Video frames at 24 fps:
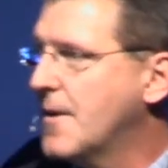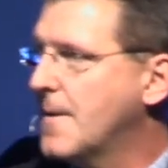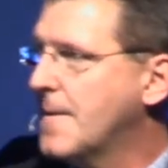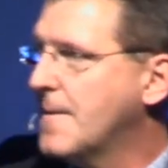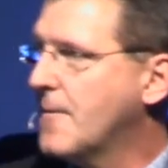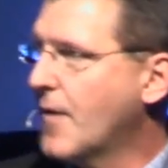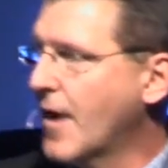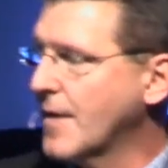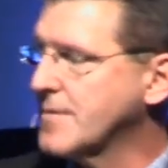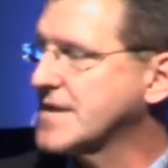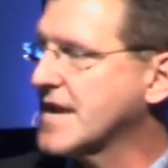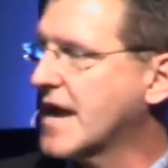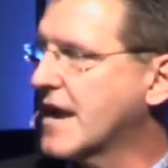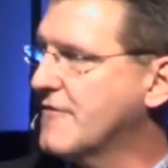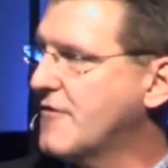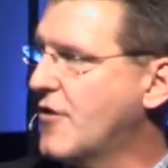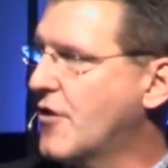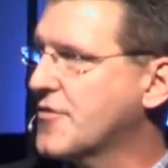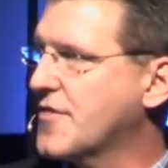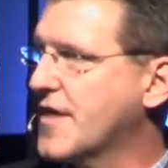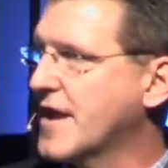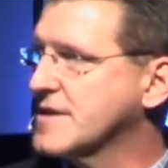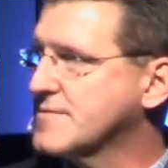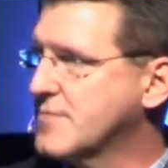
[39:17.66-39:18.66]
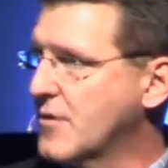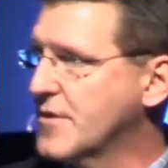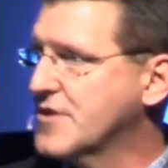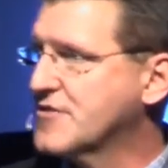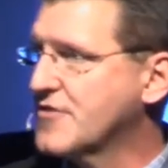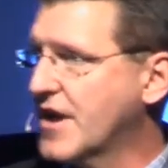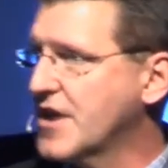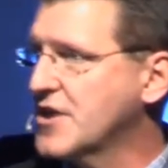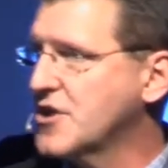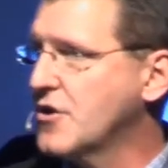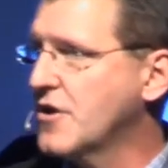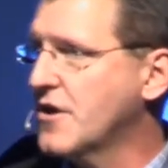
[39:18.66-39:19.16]
website of all things, but we try
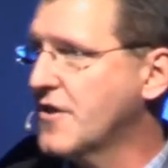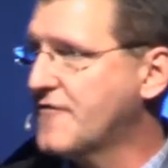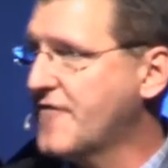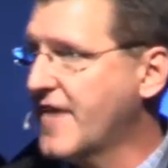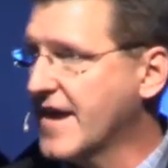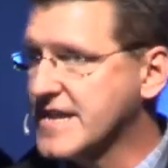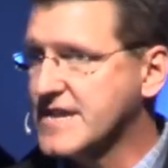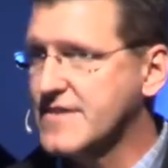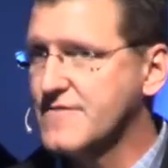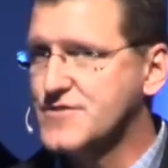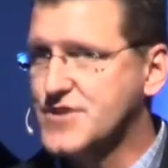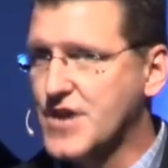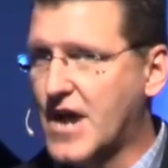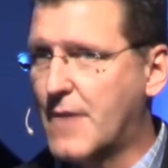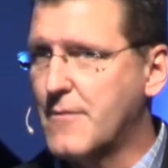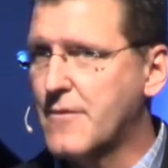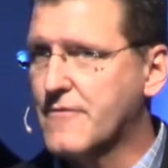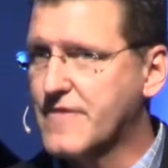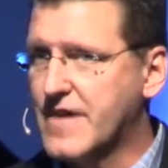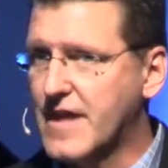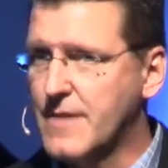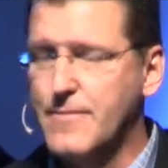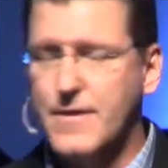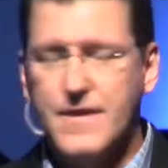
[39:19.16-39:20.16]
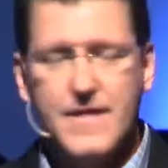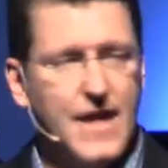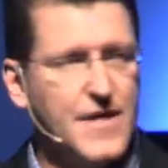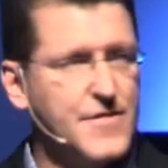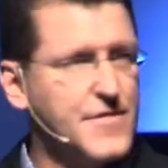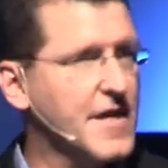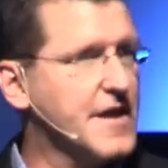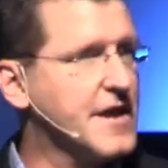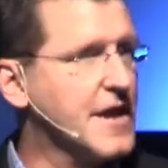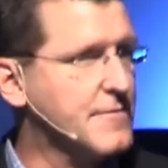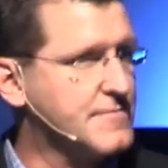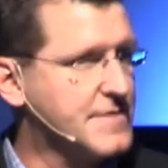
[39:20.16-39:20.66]
to do an effective job of keeping that
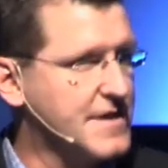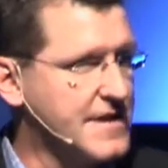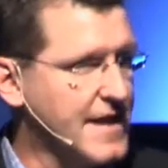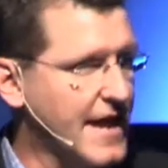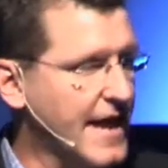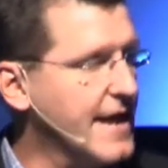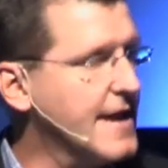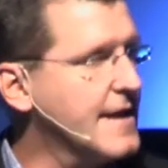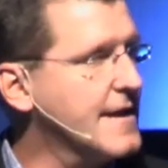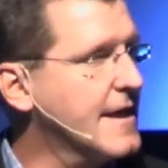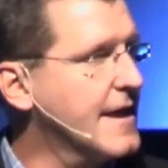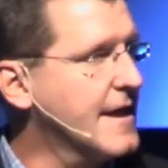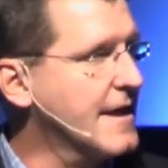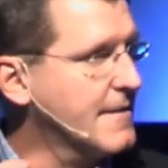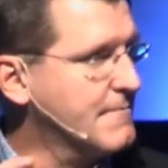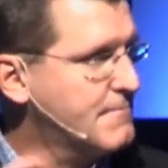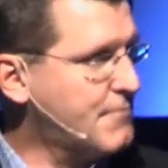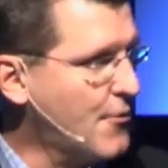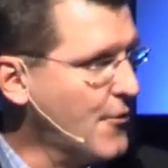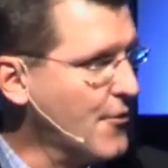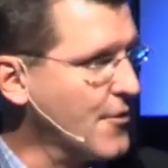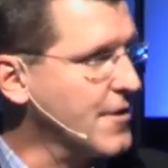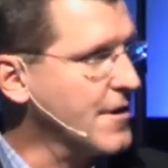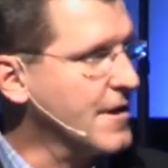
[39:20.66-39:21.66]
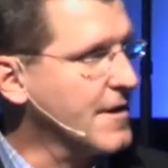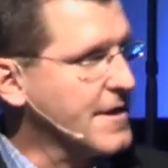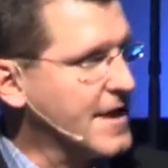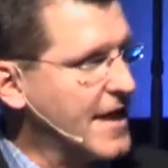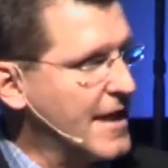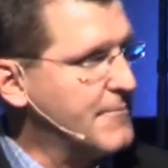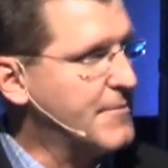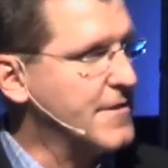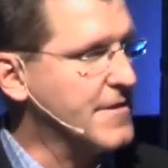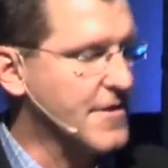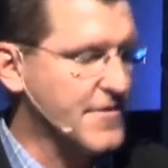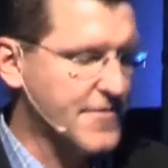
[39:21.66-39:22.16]
thing up to date and important and
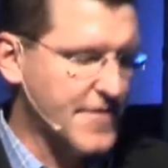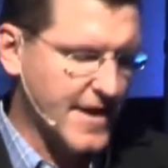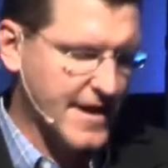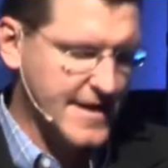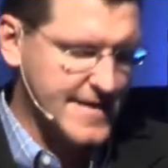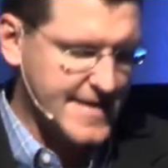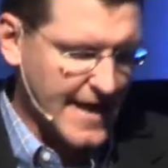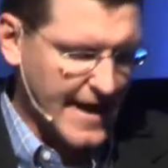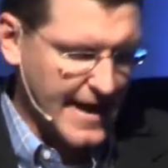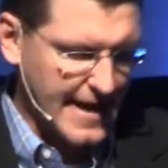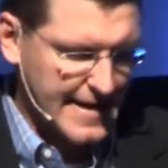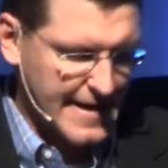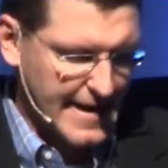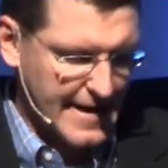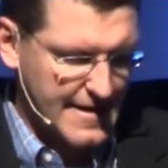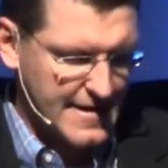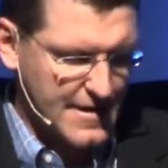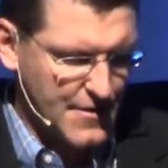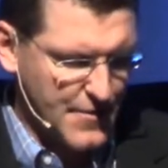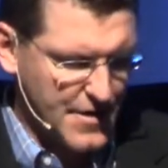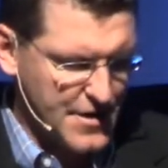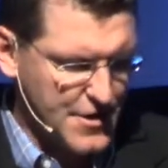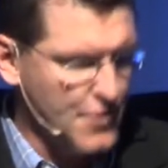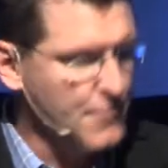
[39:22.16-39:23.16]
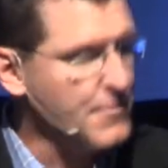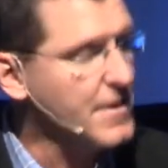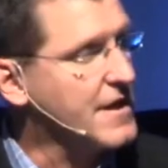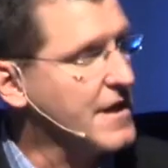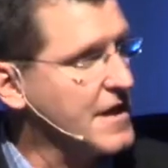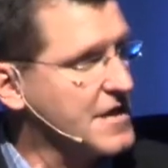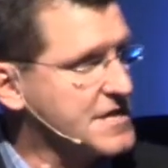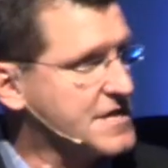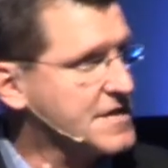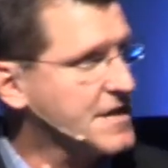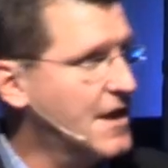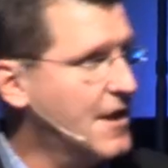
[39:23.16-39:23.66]
keeping the things highlighted that we do
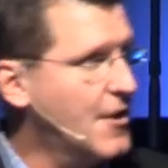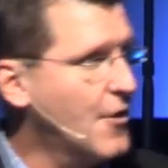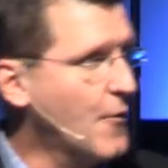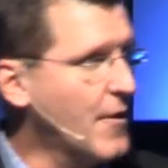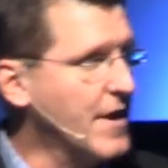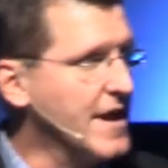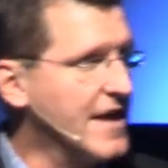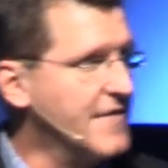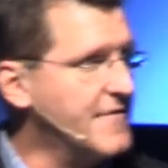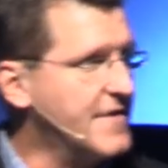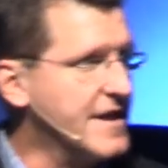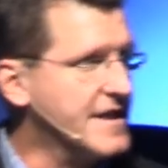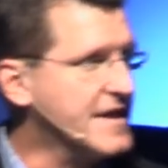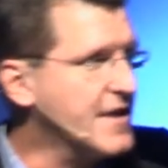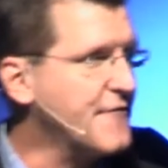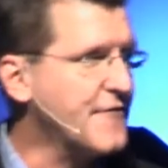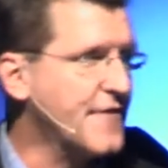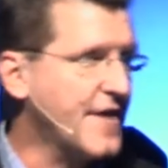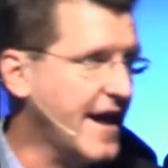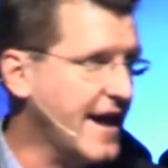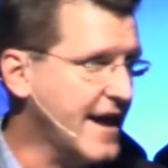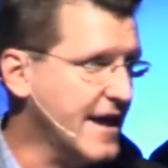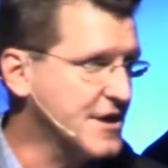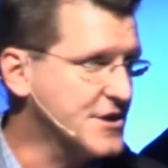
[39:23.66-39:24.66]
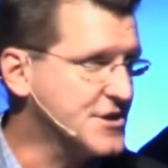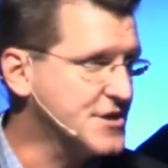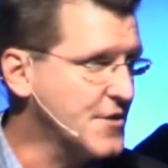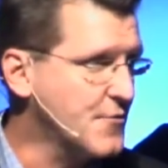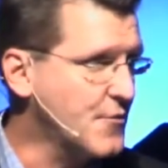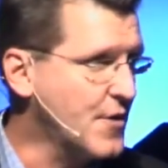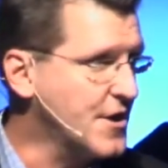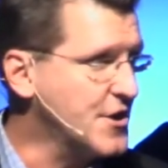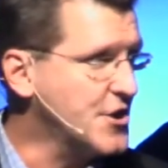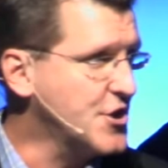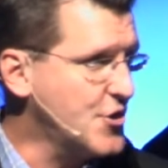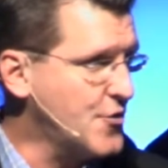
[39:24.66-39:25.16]
because we live in a different age than
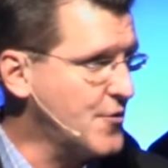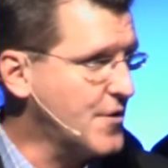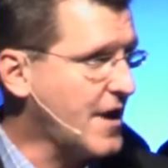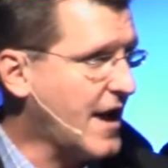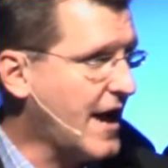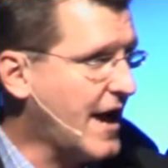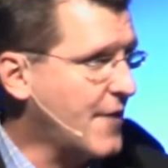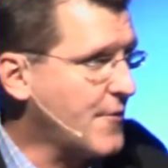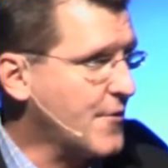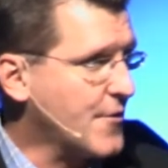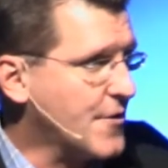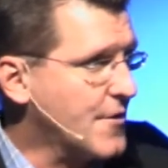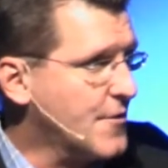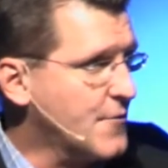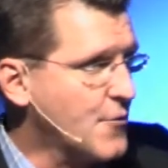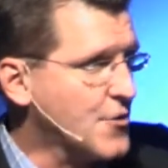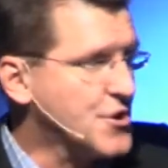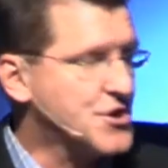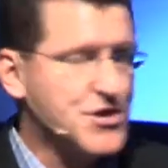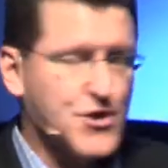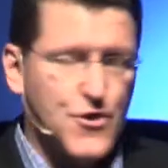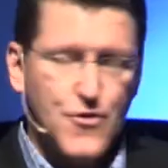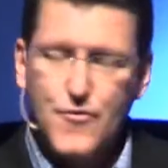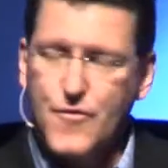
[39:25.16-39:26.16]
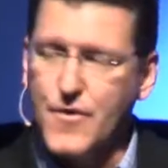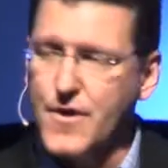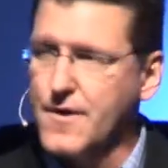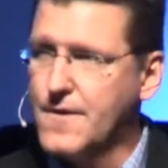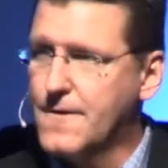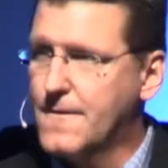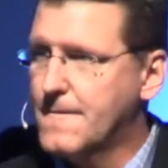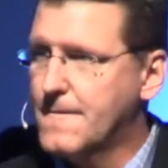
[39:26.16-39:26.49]
when you and I were, were children.